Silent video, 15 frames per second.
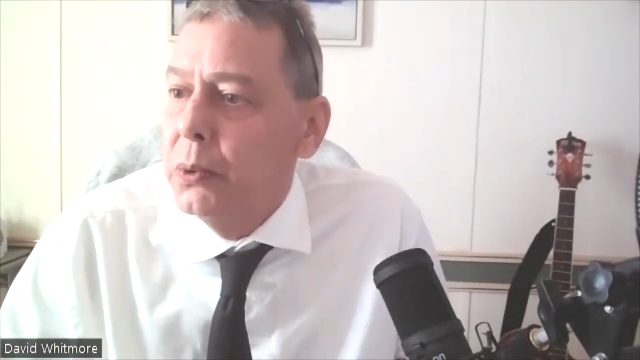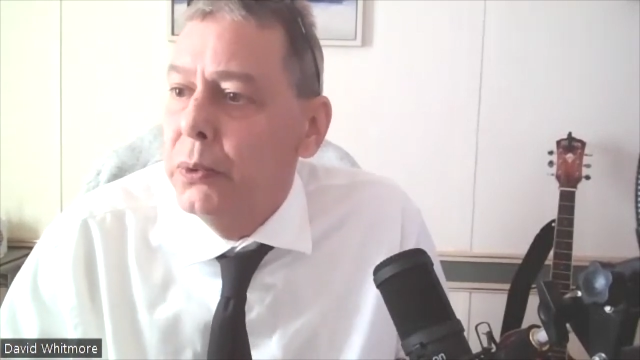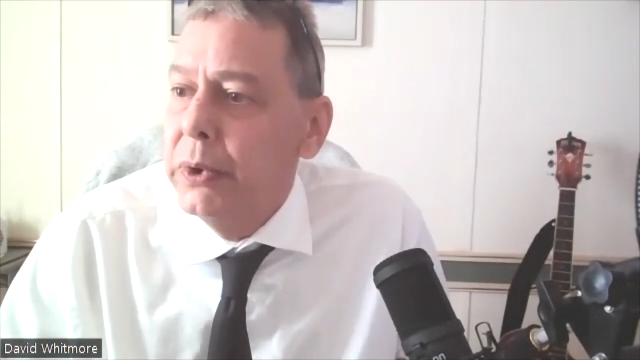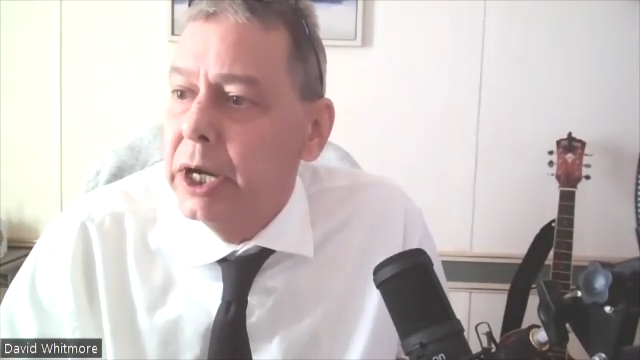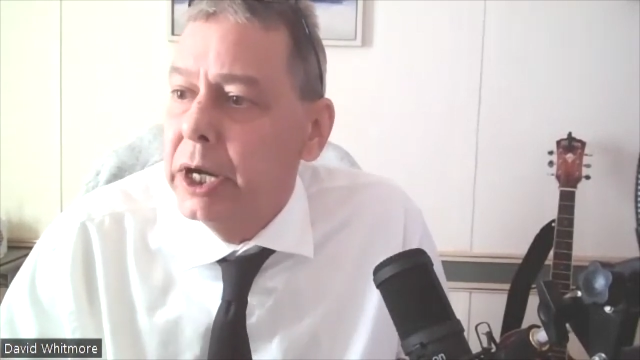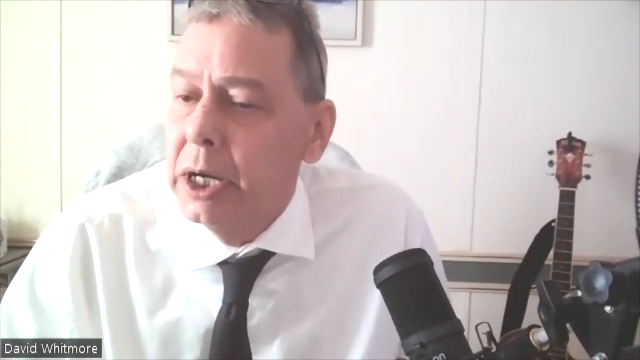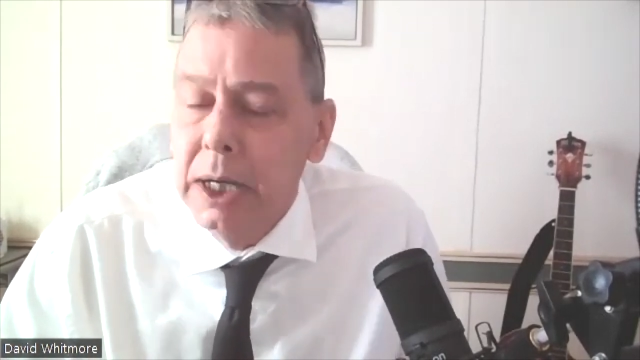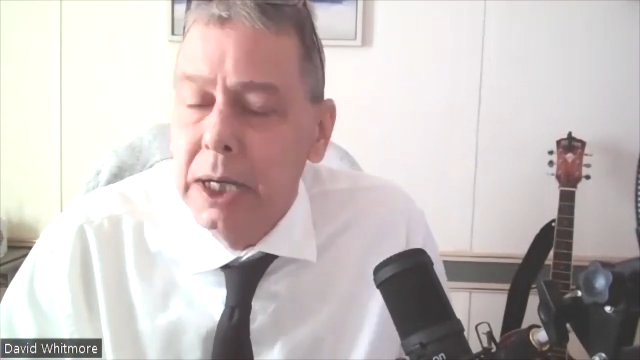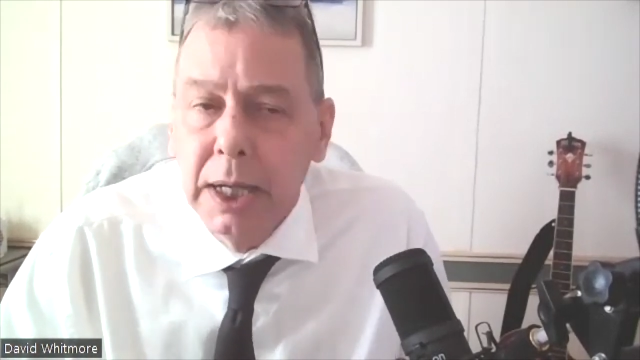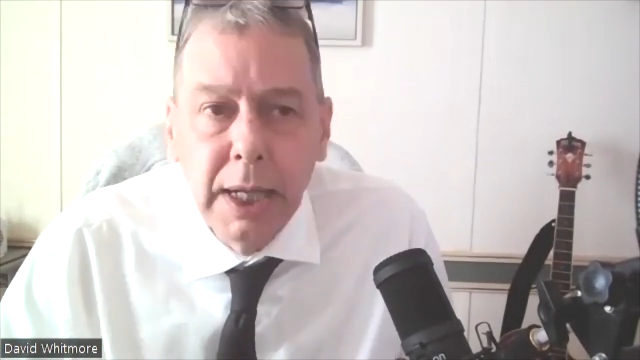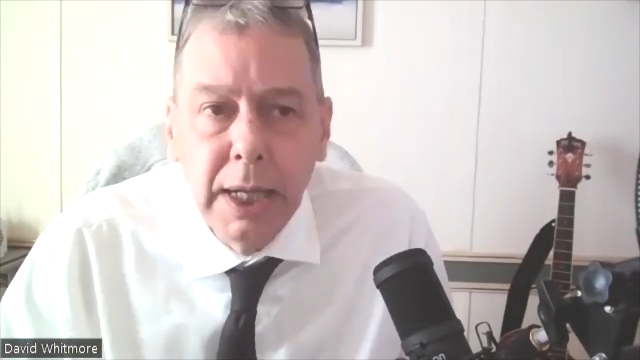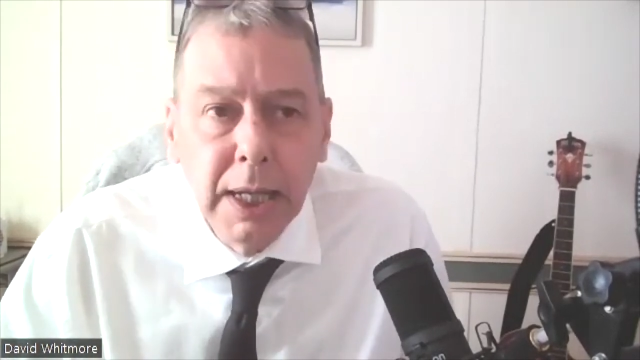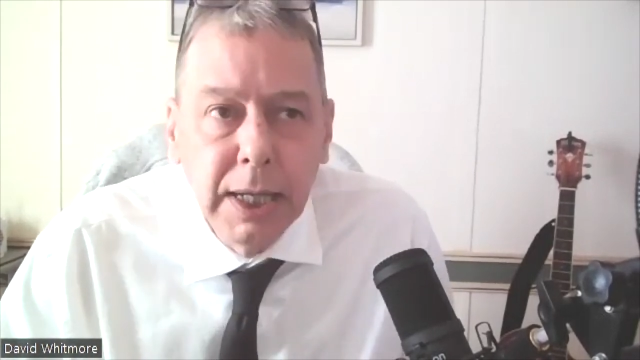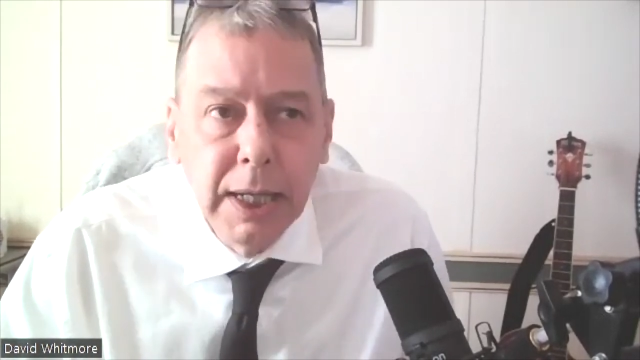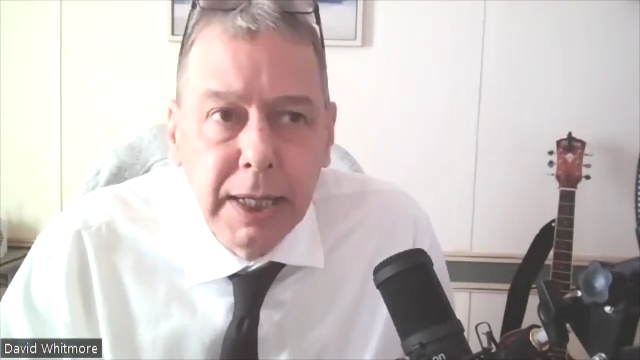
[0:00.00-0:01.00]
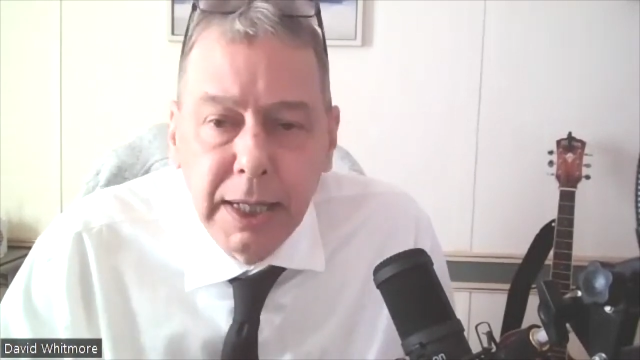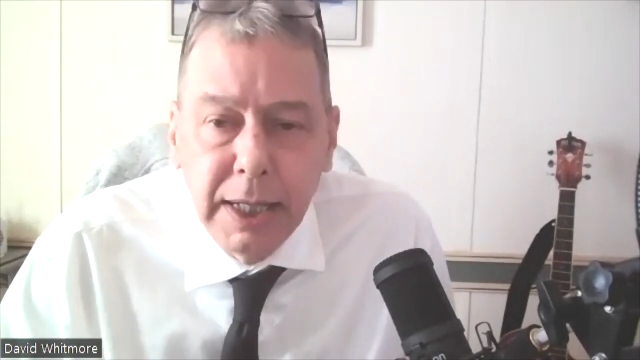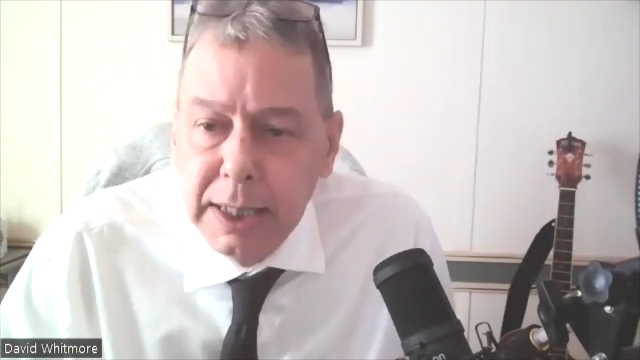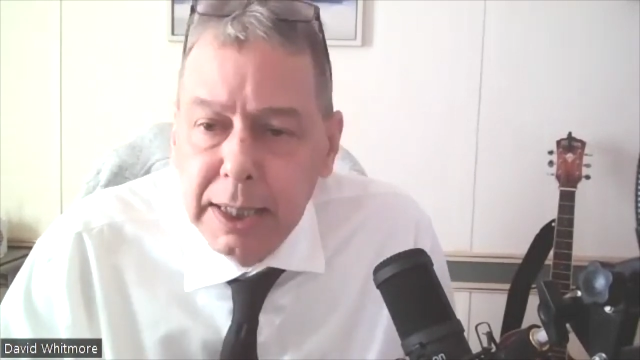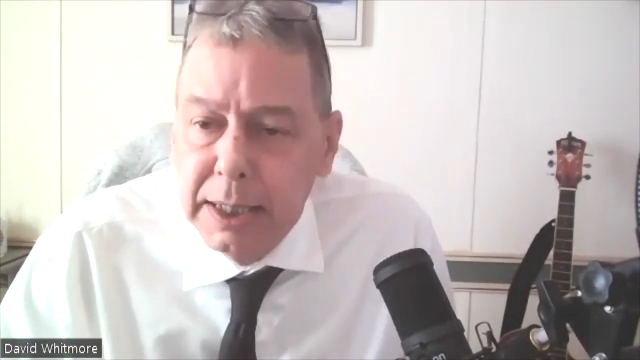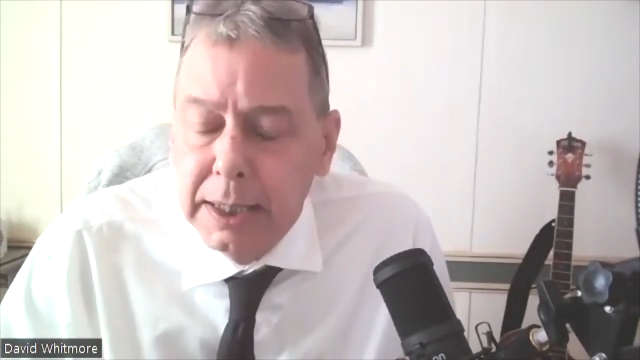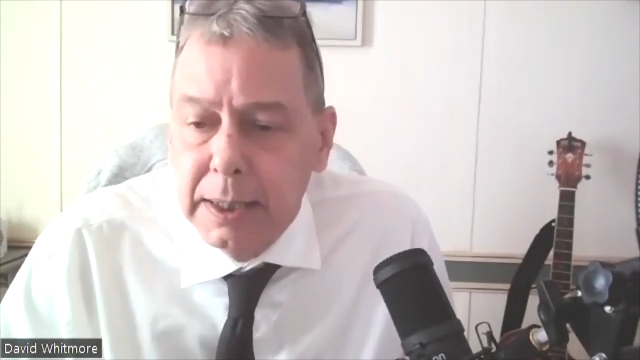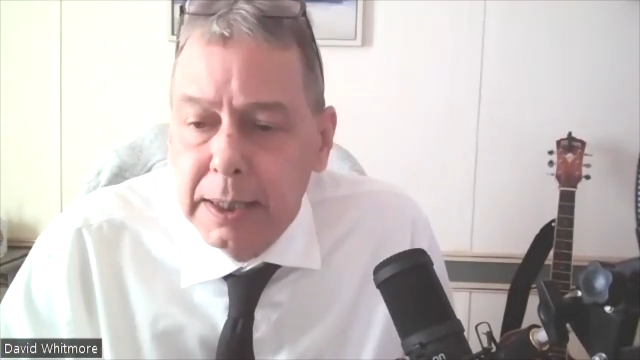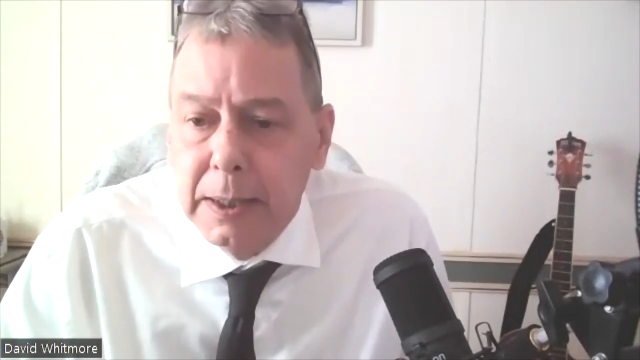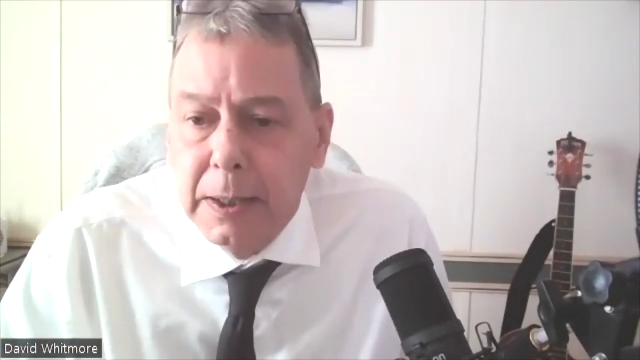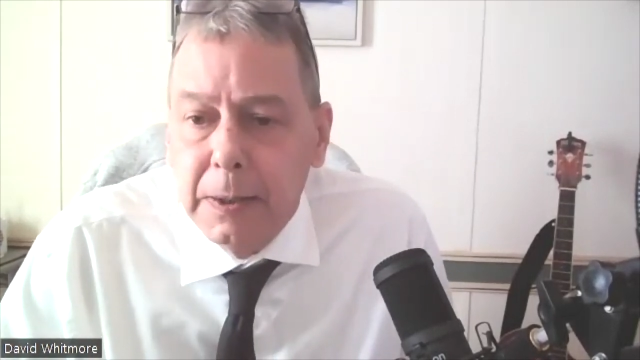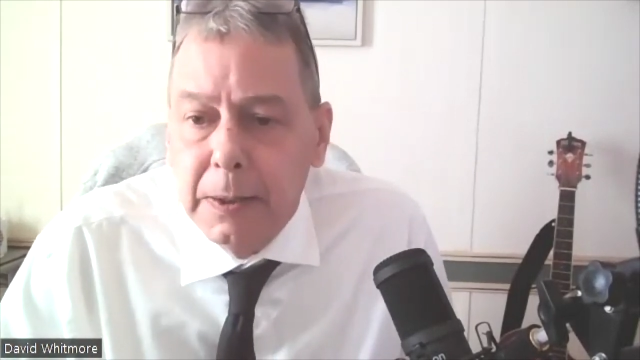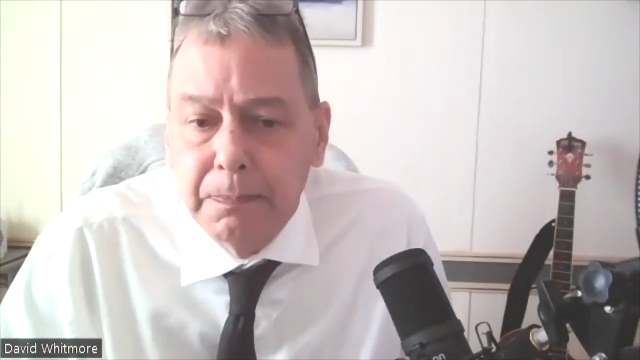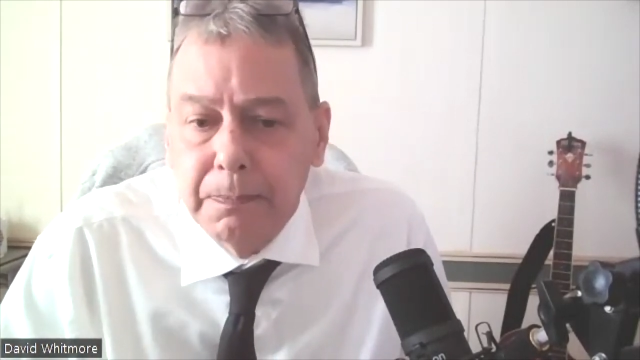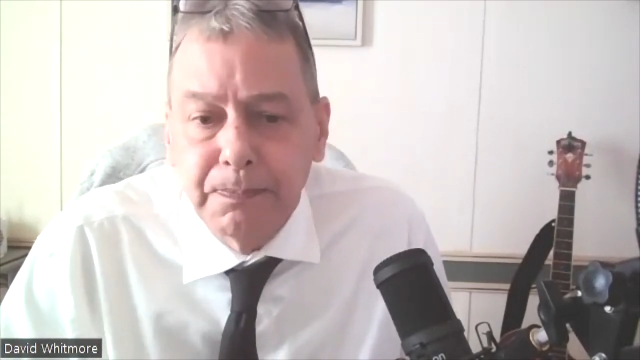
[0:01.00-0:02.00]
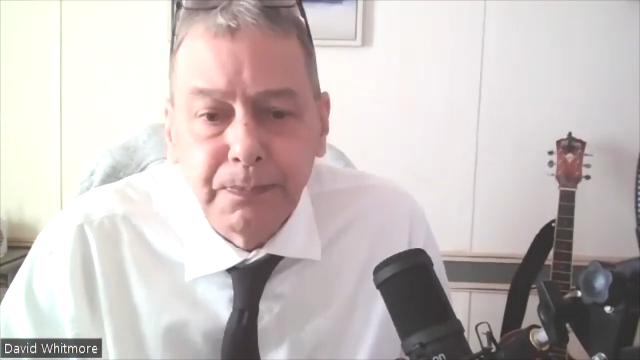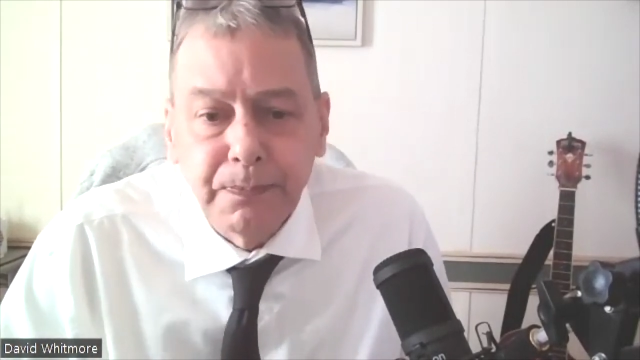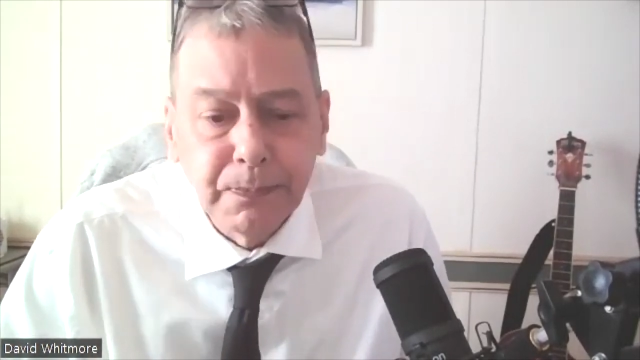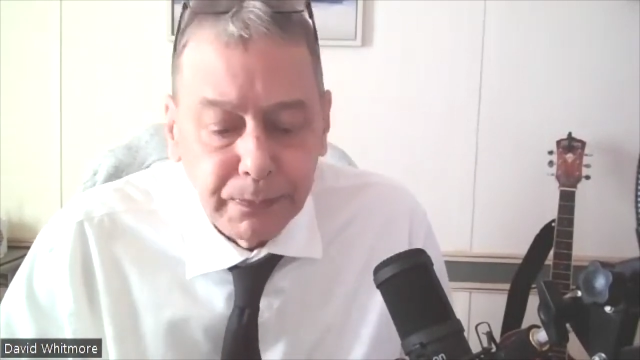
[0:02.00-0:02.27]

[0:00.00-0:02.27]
where he um,